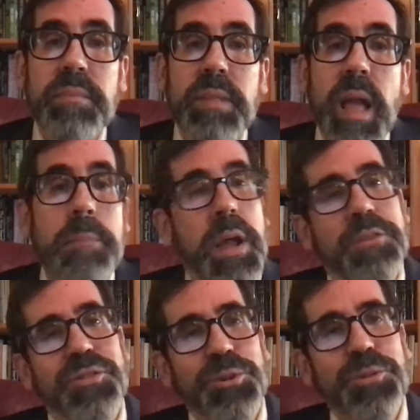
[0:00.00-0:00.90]
I'm not
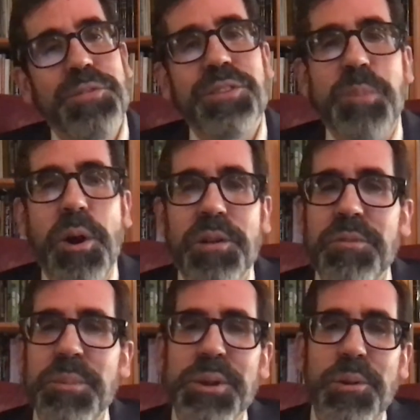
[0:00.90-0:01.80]
sure if it's part of a
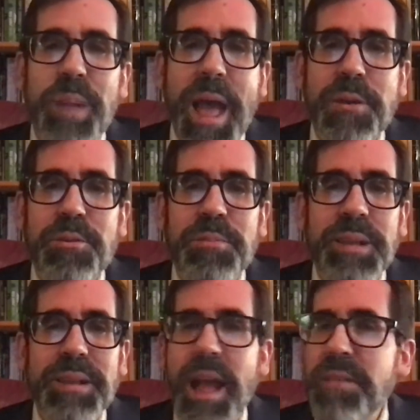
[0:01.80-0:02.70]
bigger pattern,
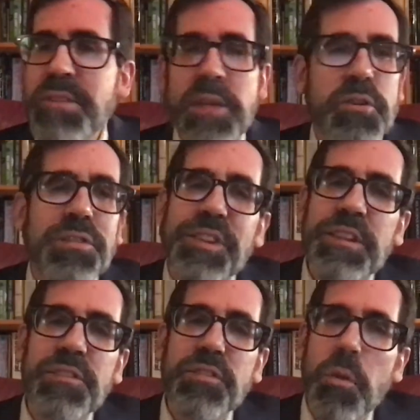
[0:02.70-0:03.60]
but I've never
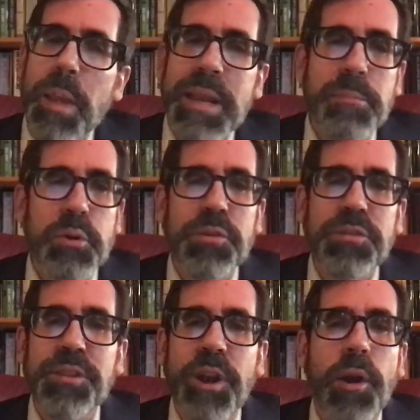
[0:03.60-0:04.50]
seen so many
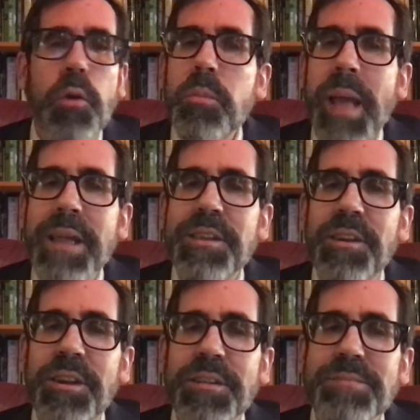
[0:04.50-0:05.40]
birds in our own
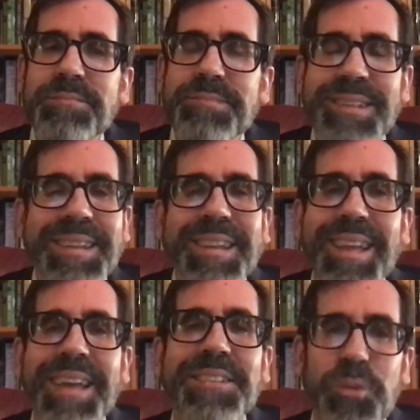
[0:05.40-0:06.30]
backyard,
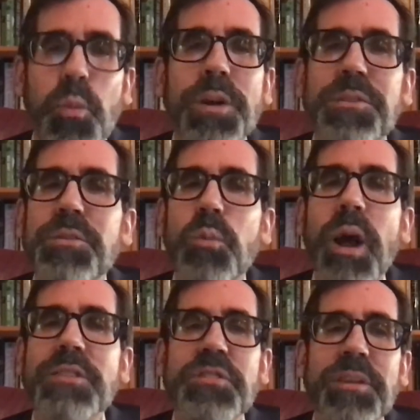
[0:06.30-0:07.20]
and it's a wonder to
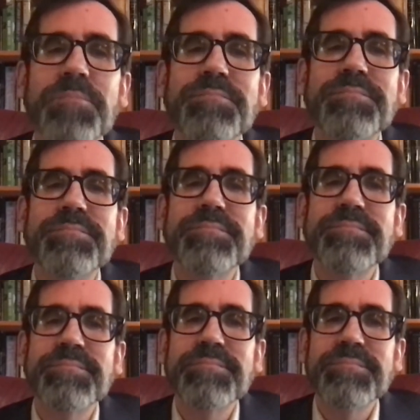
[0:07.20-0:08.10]
watch them.
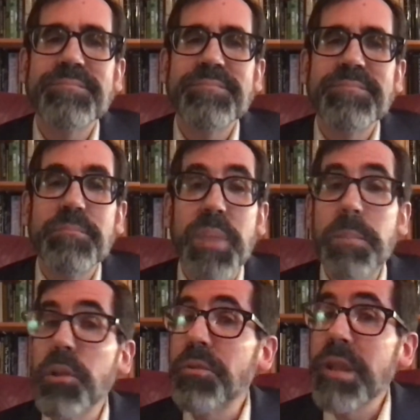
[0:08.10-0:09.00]

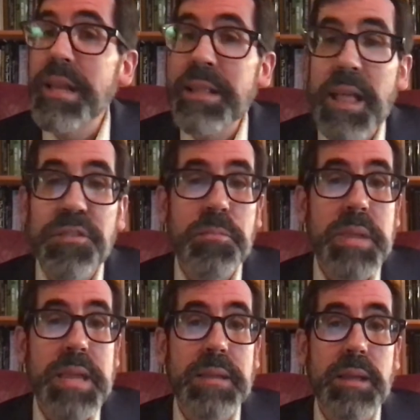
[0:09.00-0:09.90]
People are eating less
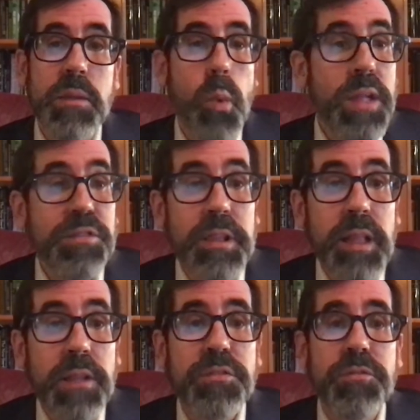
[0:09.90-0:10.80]
meat and wasting
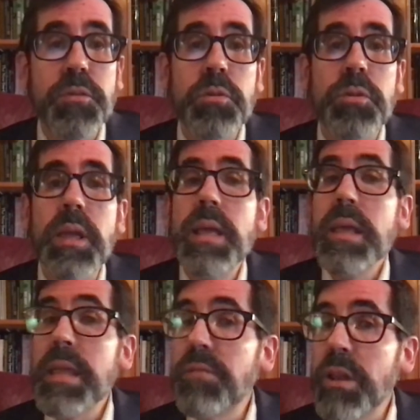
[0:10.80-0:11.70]
less food,
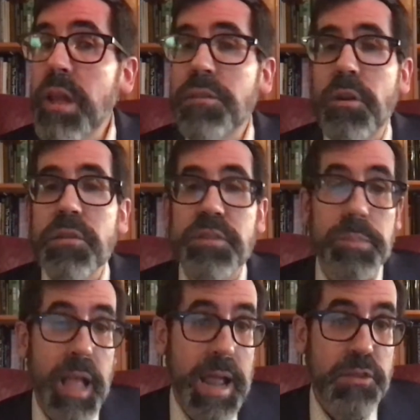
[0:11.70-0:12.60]
even as our
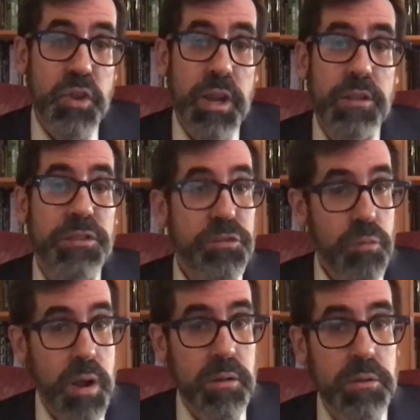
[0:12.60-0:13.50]
supply chains
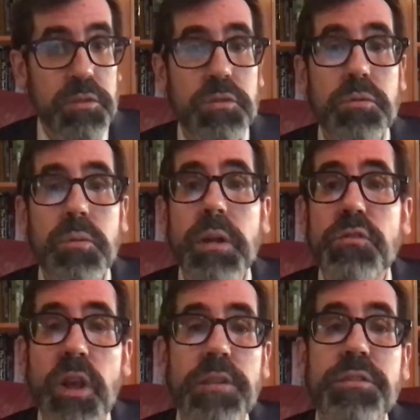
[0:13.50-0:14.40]
struggle to
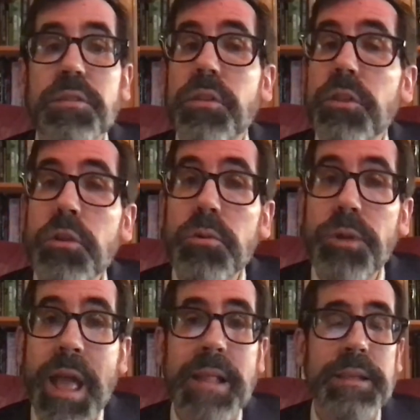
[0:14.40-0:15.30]
adjust to the new
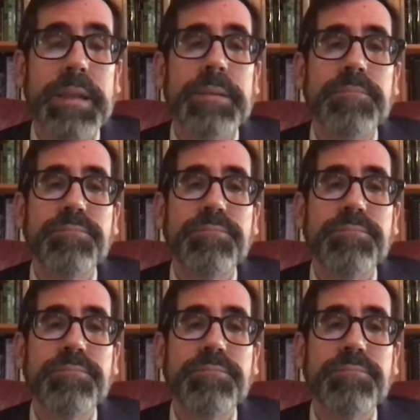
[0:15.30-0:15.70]
reality.